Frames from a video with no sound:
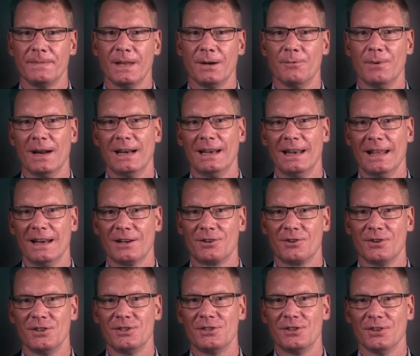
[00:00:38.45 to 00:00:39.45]
Red Letter
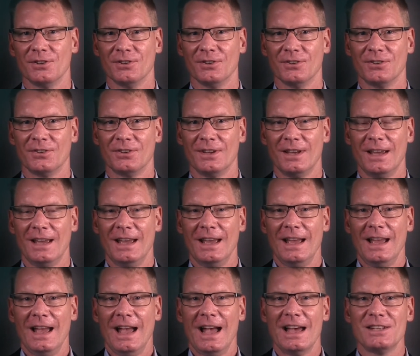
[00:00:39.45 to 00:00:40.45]
Christians,
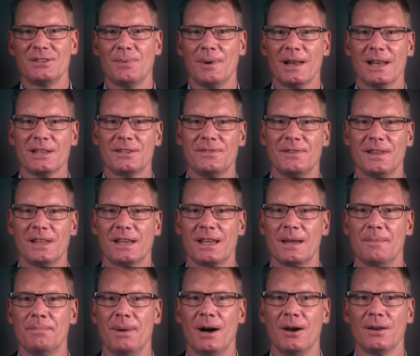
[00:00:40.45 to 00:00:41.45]
as well as for the
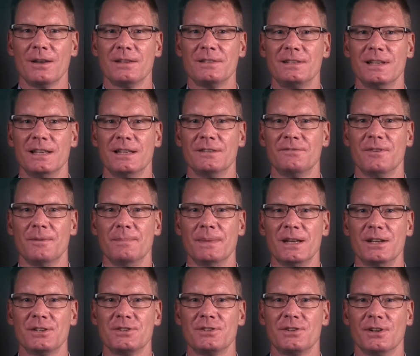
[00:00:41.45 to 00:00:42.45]
Campolo Center for
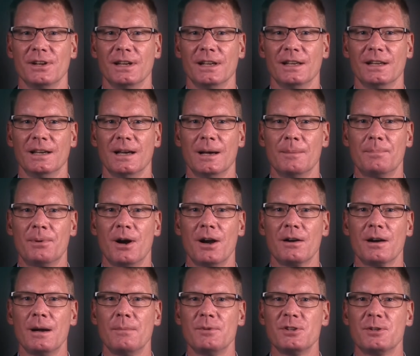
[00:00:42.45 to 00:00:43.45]
Ministry, a
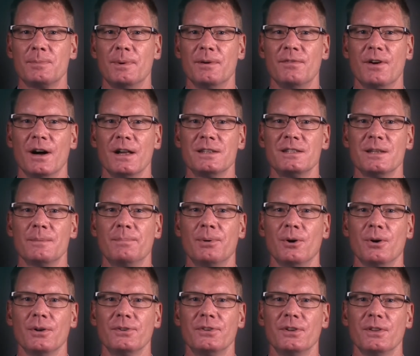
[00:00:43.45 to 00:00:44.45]
program which provides
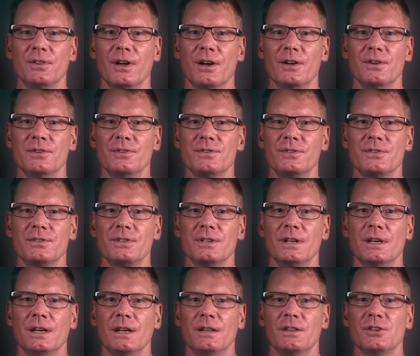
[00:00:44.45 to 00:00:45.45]
support to those
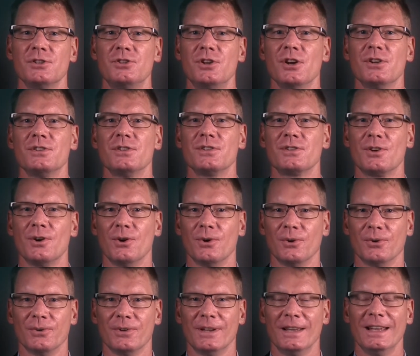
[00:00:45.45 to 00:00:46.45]
the church has
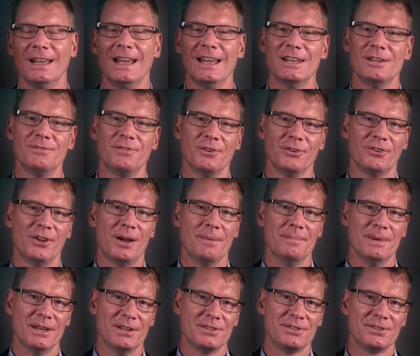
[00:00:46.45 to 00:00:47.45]
called into full-time
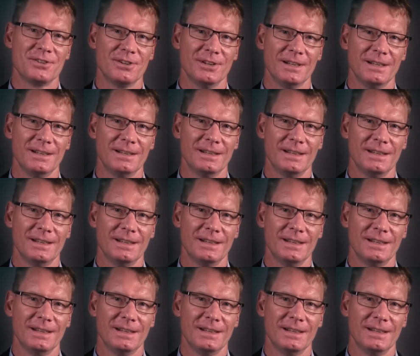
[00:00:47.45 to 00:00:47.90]
ministry.